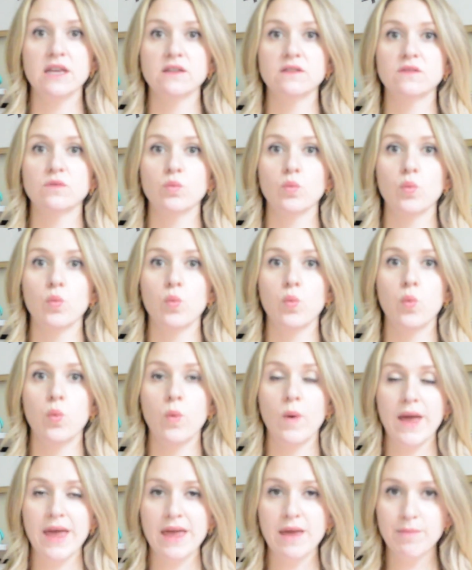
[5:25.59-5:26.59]
is
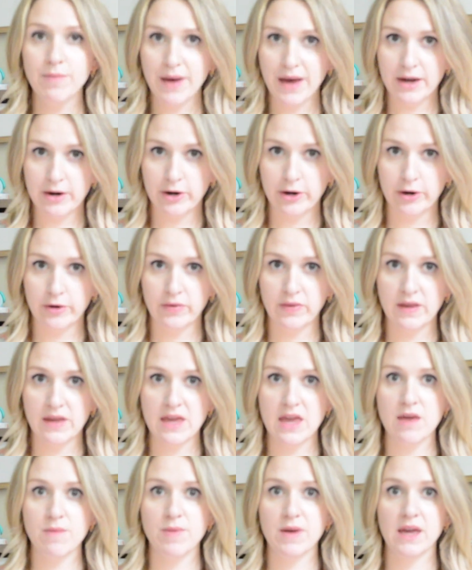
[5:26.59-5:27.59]
way better than
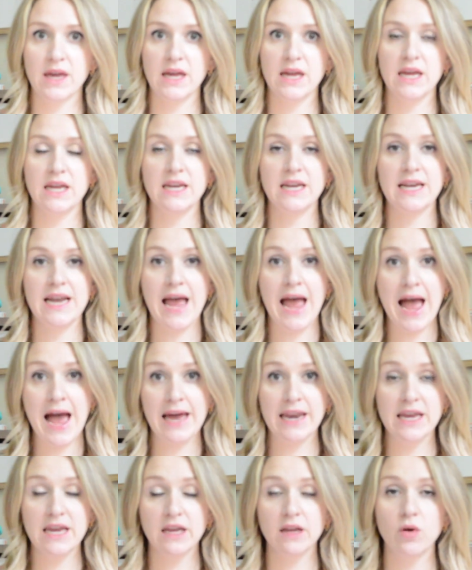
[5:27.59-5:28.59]
keeping it in an
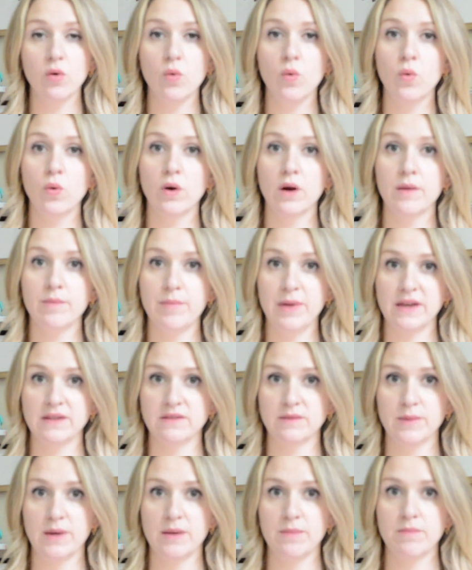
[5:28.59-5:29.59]
attic or a
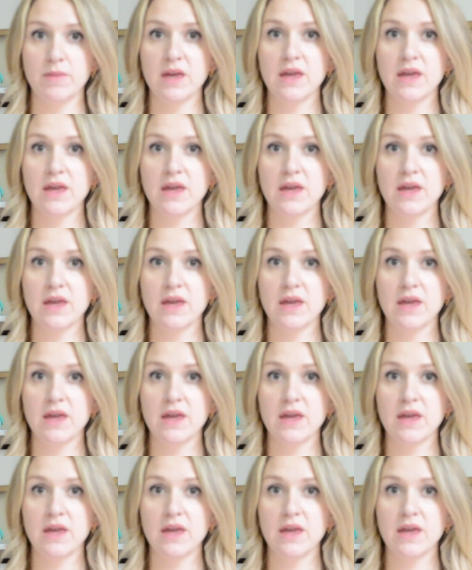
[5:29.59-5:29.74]
basement,